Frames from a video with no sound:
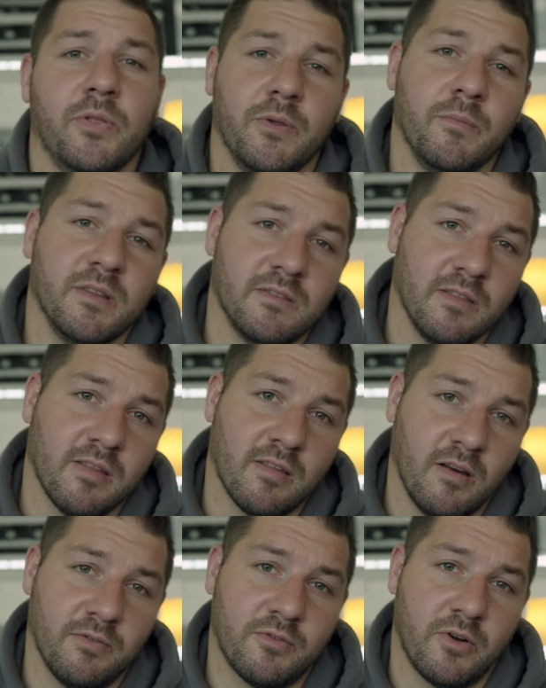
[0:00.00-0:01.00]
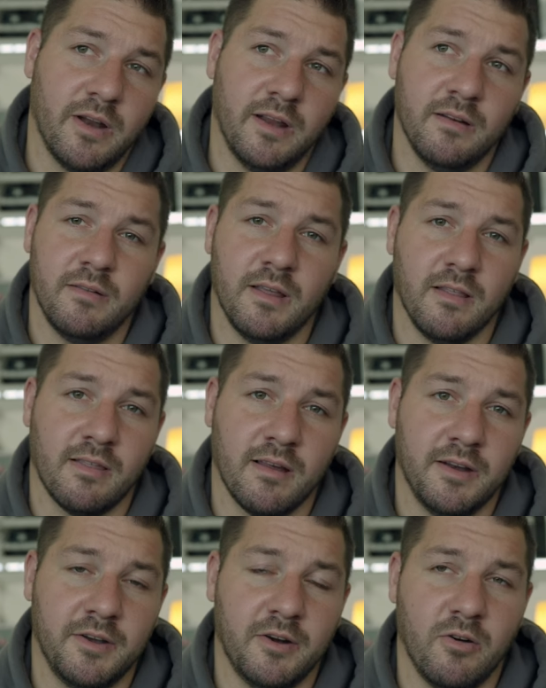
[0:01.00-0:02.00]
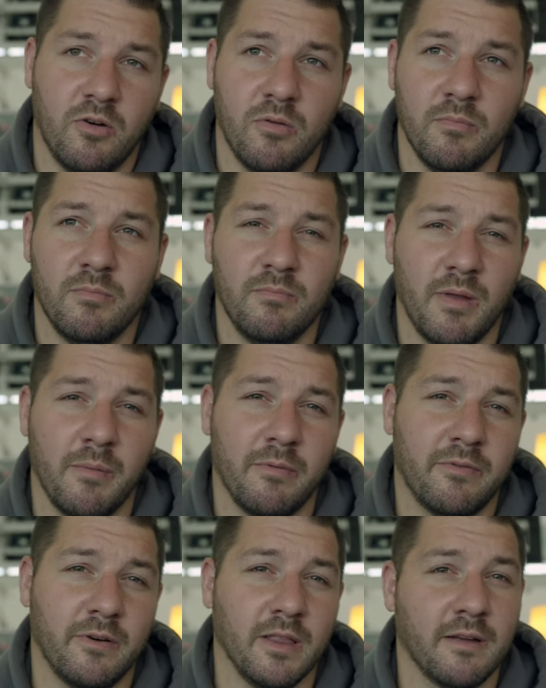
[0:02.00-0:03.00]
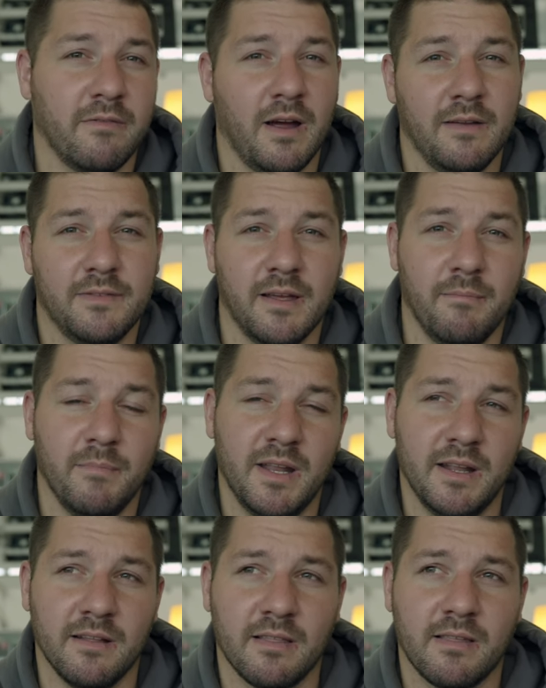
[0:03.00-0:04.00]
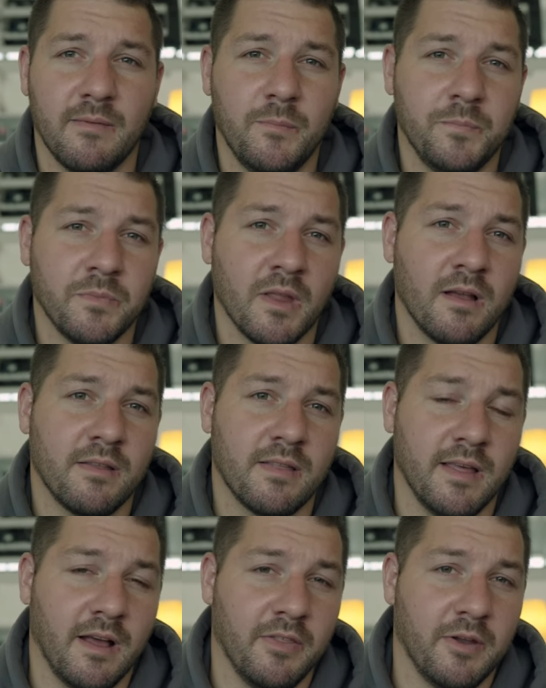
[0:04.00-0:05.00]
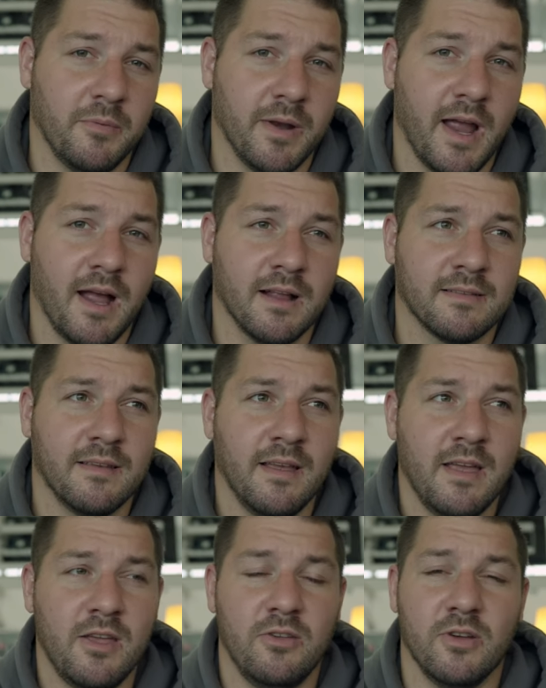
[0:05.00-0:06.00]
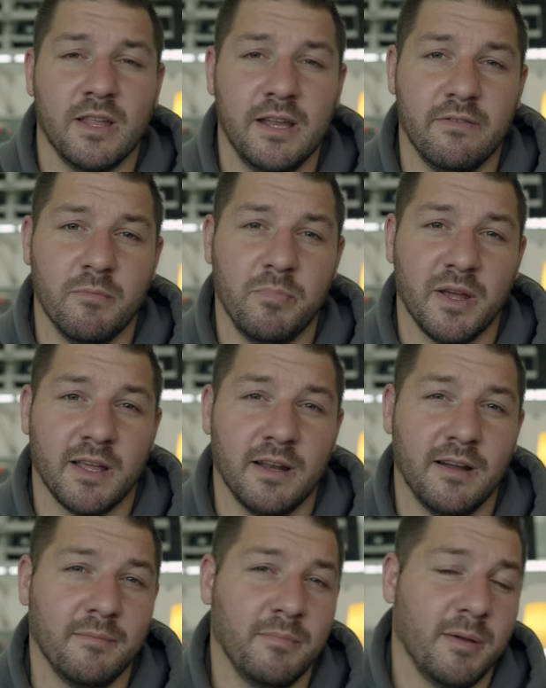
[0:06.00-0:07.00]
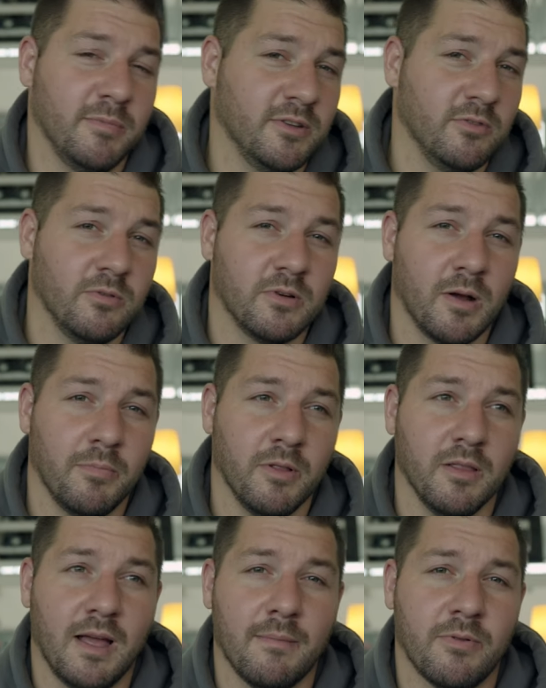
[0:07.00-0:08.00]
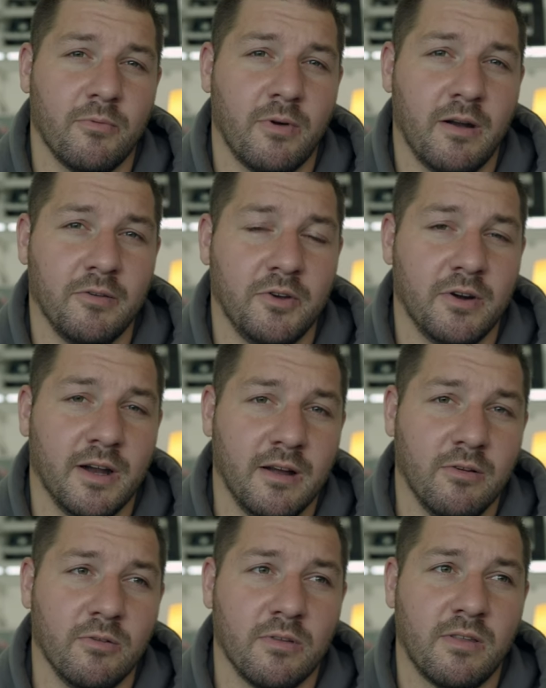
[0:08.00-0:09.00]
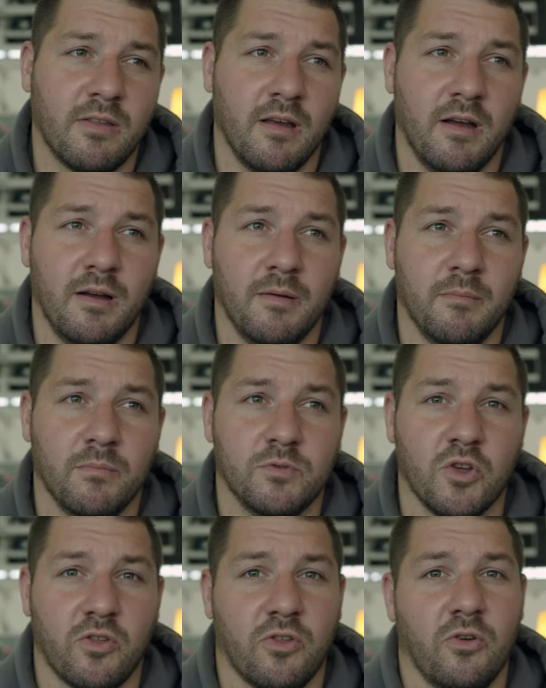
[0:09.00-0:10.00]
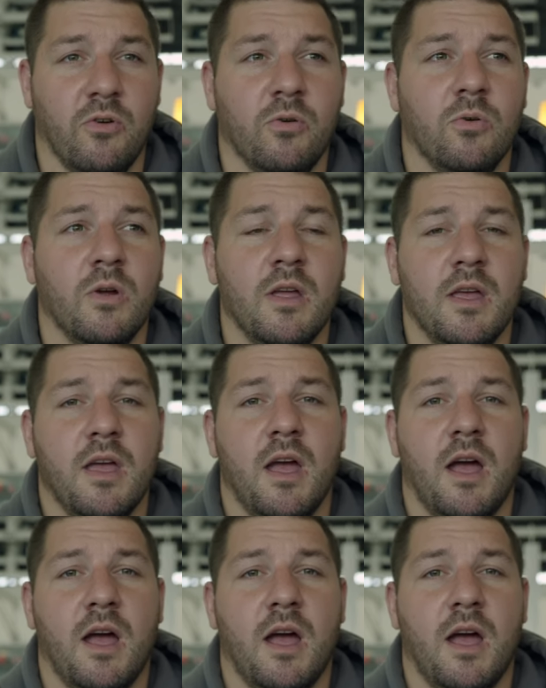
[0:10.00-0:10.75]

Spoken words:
Put them into the soft crate inside your home, maybe for like 5-10 minutes, see how they react. You could even pick it up, maybe do a couple of laps around your house, just so